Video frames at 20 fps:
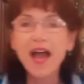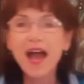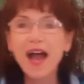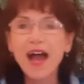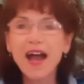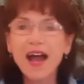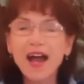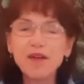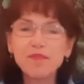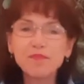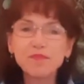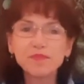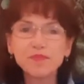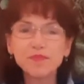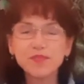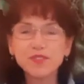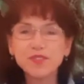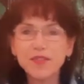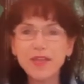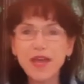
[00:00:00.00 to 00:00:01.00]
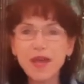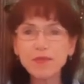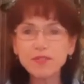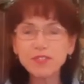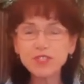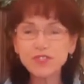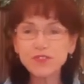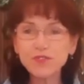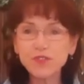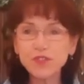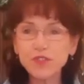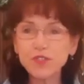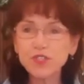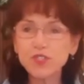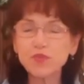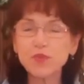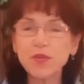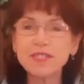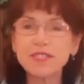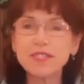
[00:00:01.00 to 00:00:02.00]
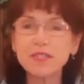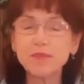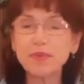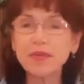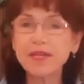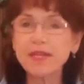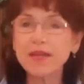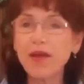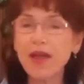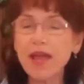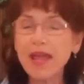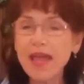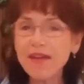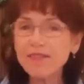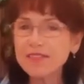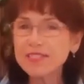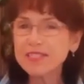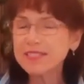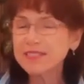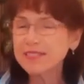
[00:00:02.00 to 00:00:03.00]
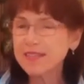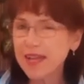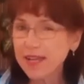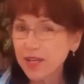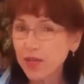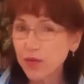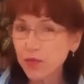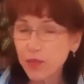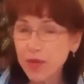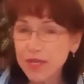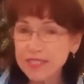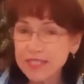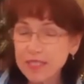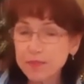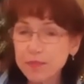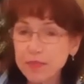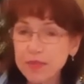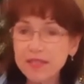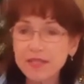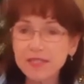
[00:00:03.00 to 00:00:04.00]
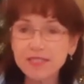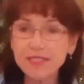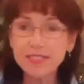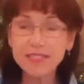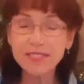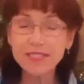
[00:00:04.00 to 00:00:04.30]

um, so that was the first recipe. Now I have a second recipe that does